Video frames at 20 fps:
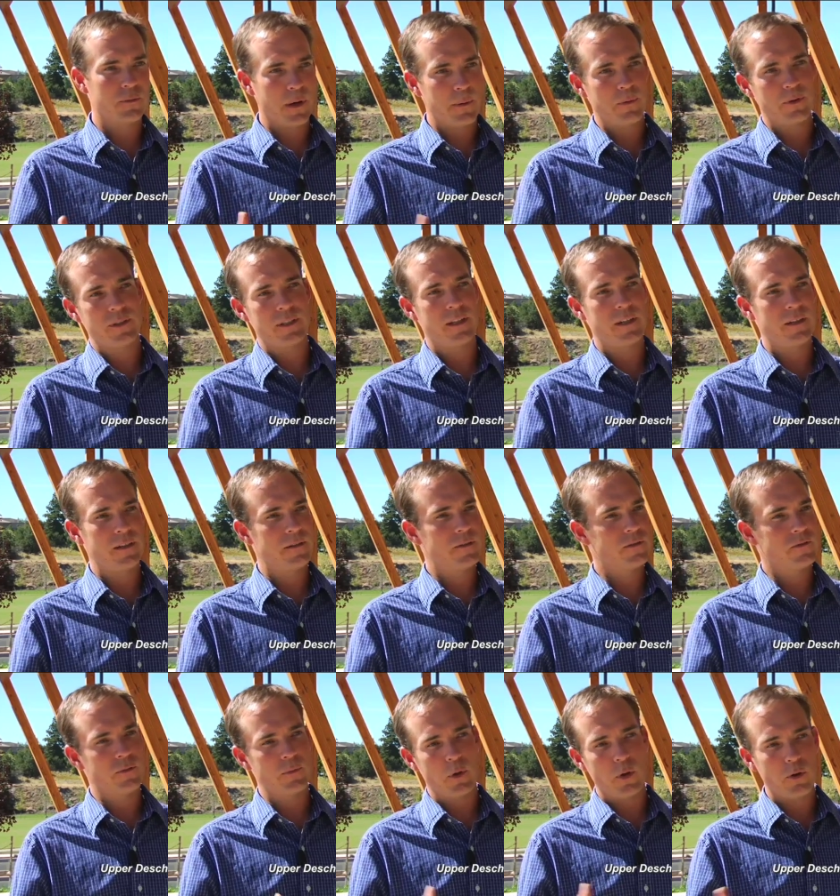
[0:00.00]

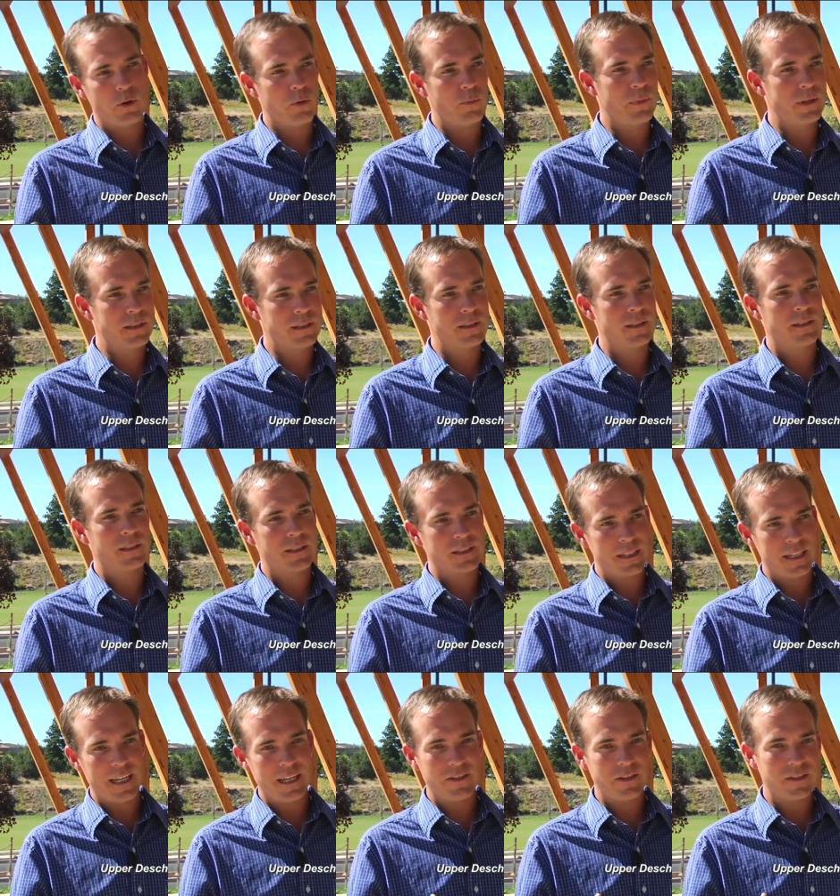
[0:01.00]
representatives from local businesses
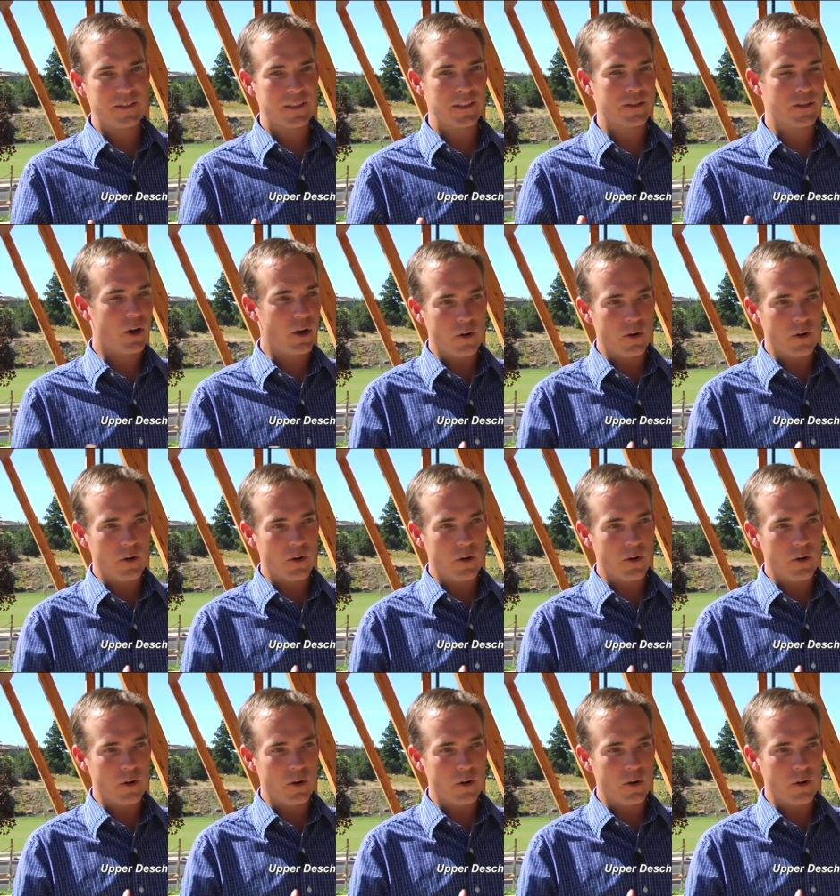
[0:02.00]
and agencies,